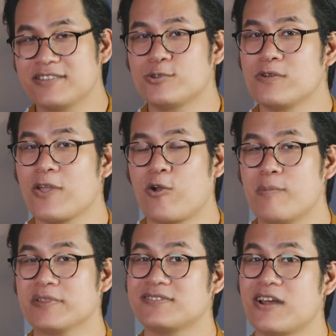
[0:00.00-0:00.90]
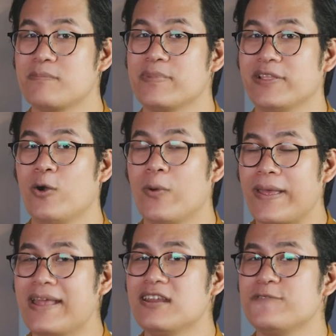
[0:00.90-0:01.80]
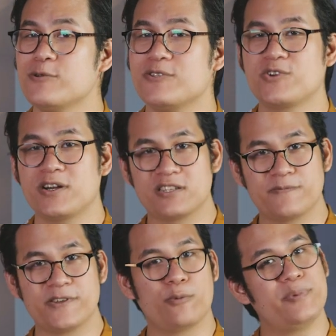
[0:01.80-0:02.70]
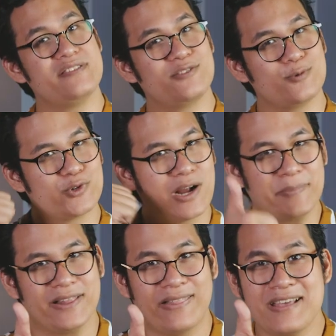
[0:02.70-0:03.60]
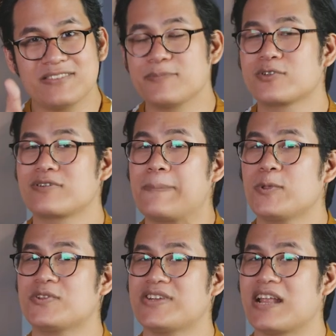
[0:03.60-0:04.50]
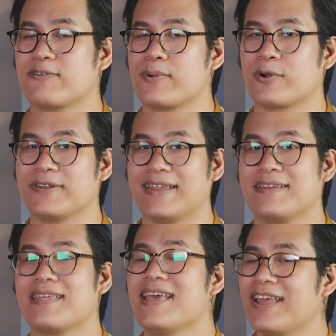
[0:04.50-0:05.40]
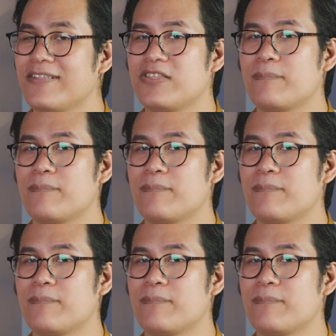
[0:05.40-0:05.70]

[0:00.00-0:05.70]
Let us know in the comments down below and if you enjoyed this video please do drop a like, subscribe to our channel for more content,